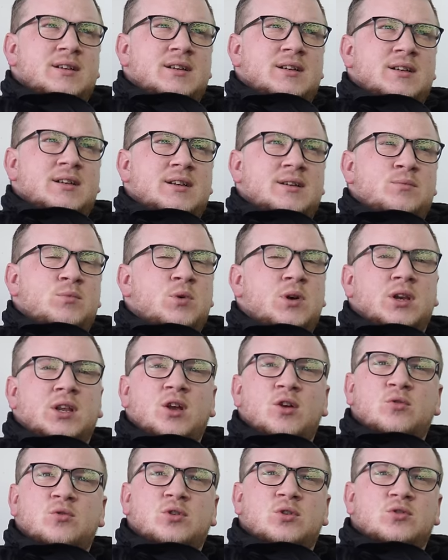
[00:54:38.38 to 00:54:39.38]
We're going
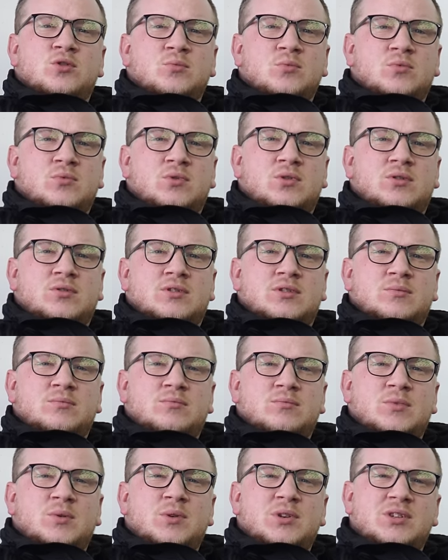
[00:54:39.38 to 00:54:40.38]
to go do some
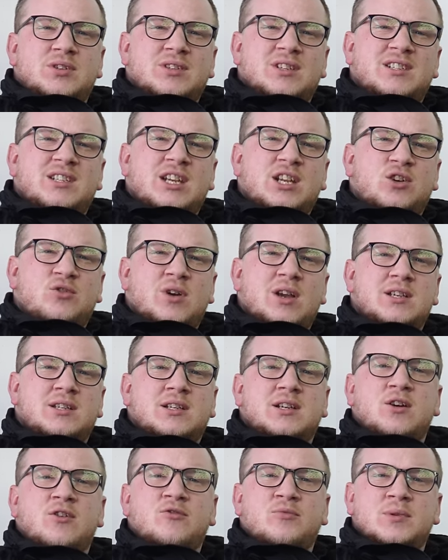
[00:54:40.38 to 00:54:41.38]
I was going to say crazy
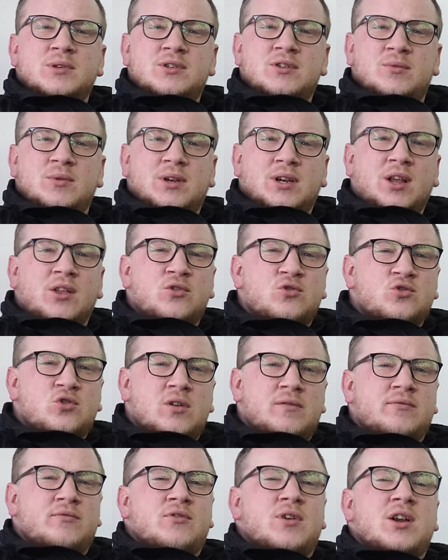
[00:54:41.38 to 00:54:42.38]
golf, but it's not. We're going to go to the
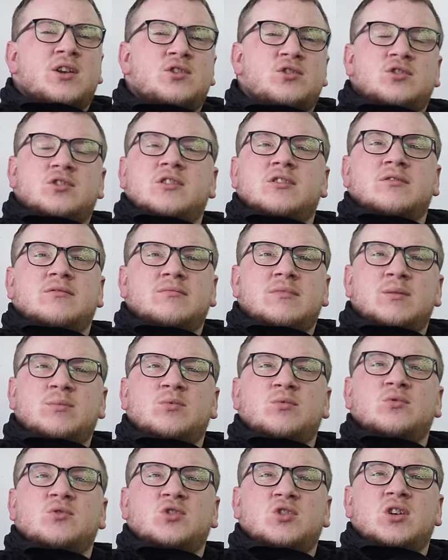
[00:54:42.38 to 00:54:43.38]
driving range, so maybe
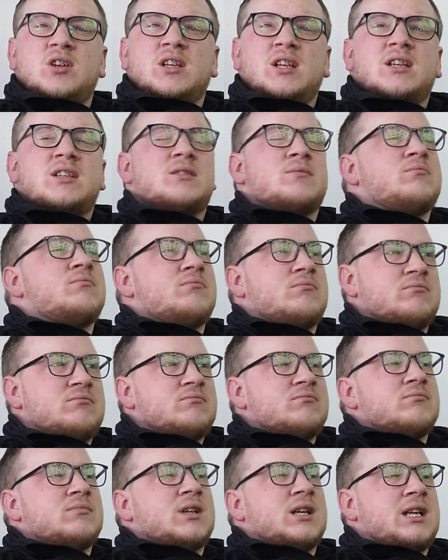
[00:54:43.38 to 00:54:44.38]
we'll try and get some
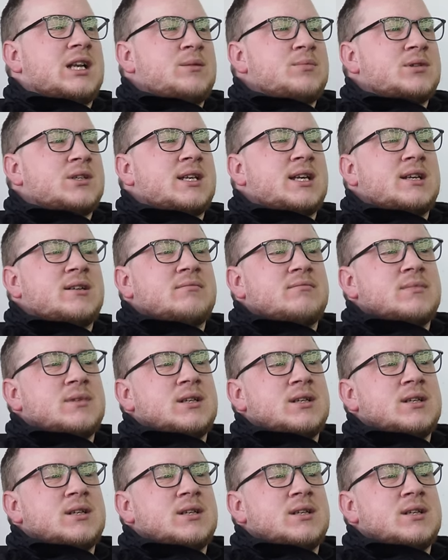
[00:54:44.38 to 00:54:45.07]
clips of